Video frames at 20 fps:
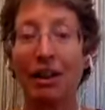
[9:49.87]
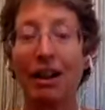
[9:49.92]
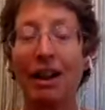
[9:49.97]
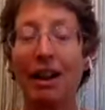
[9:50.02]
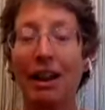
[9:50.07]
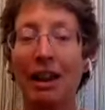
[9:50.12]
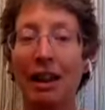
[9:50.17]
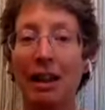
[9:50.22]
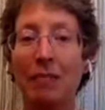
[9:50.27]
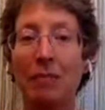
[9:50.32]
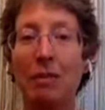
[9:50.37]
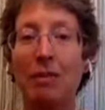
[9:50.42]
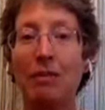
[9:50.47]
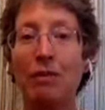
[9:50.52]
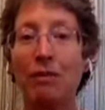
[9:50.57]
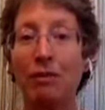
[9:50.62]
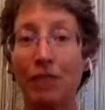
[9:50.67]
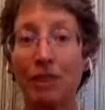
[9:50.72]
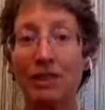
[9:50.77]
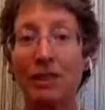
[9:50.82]
I had been
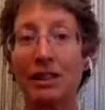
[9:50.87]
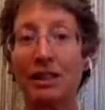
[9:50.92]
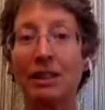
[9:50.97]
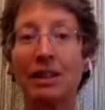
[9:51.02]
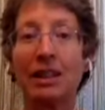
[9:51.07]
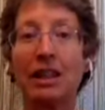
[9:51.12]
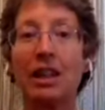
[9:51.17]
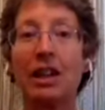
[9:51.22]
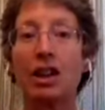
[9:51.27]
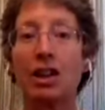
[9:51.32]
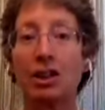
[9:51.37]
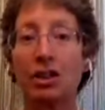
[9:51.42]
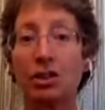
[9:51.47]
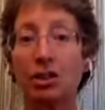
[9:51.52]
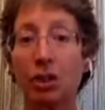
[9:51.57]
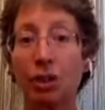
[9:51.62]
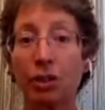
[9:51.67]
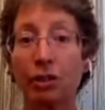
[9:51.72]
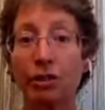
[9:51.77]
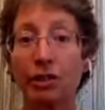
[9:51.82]
physically
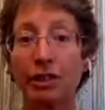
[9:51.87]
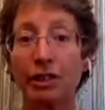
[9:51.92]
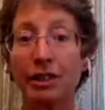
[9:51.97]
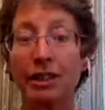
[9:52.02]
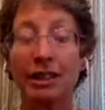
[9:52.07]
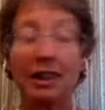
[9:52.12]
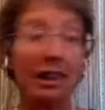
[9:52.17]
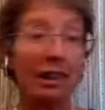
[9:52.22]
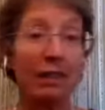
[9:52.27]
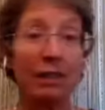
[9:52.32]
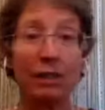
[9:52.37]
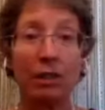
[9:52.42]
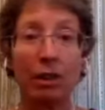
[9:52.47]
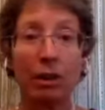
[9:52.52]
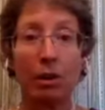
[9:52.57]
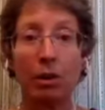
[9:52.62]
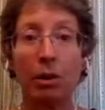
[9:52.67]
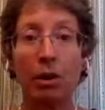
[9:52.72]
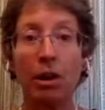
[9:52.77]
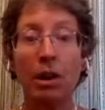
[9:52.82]
assaulted, even
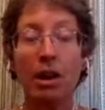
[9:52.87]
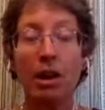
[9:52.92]
though